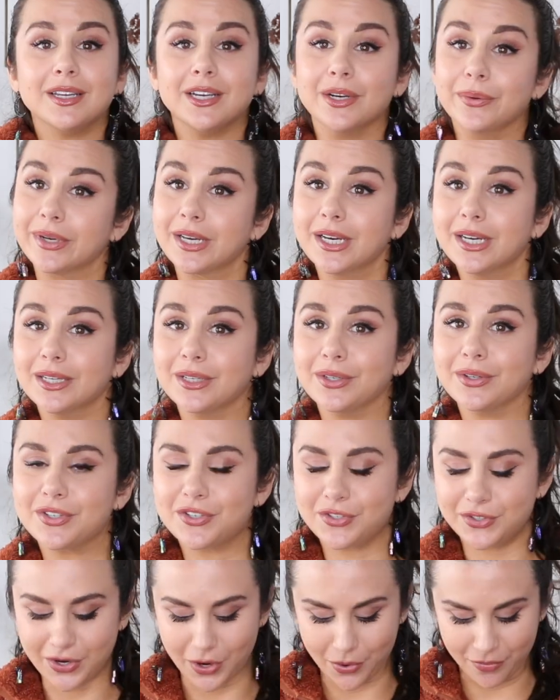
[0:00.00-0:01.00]
Here we go.
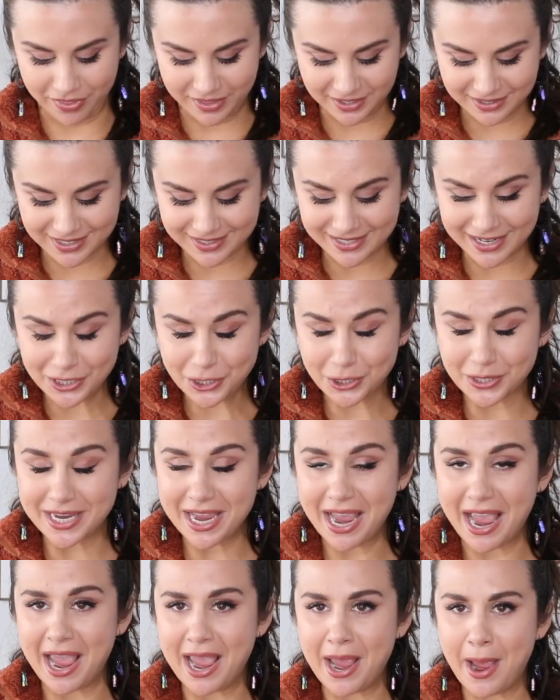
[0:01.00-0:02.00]
So this is actually
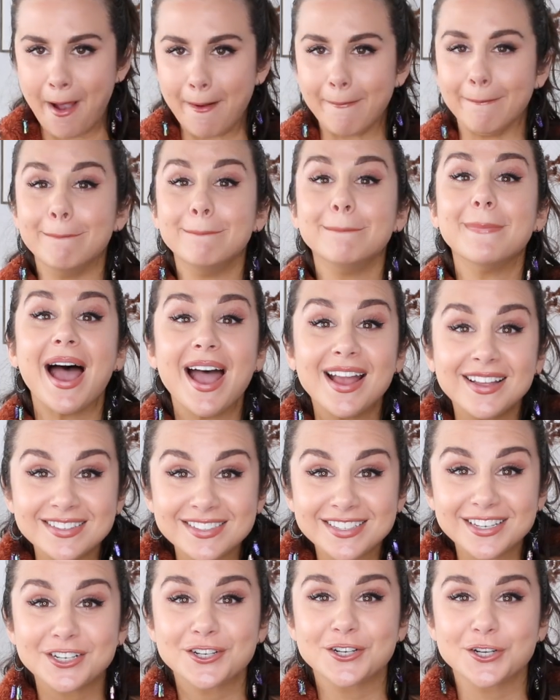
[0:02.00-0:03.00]
a
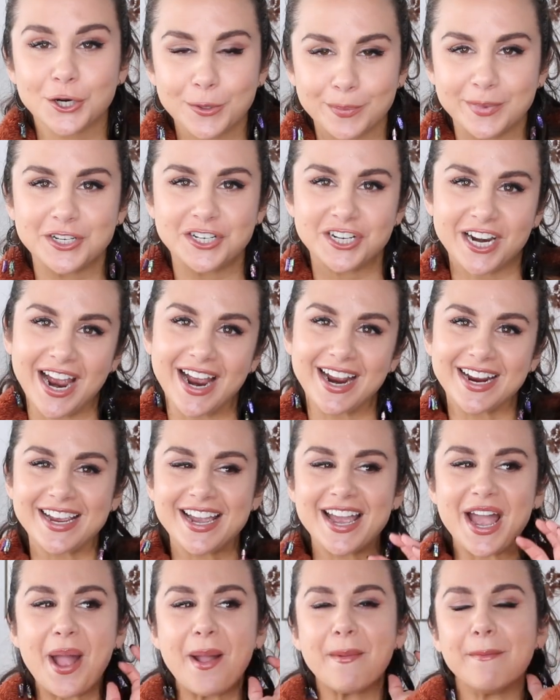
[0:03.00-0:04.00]
men's Sherpa
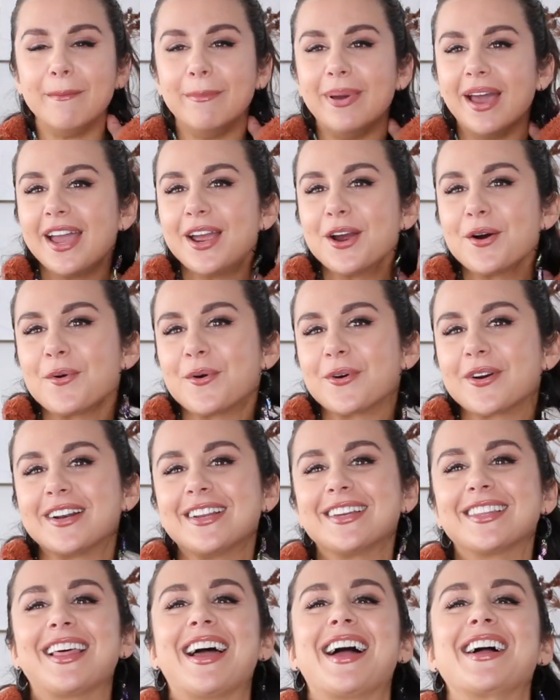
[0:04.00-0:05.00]
jacket. Bay
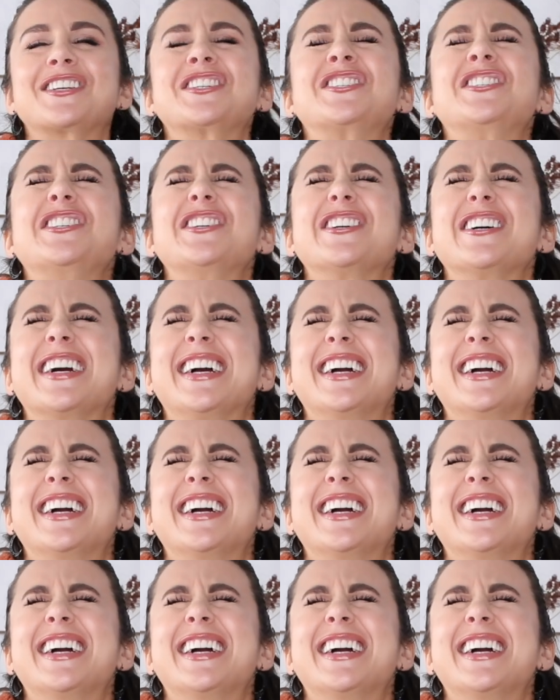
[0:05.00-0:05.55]
ordered it last year.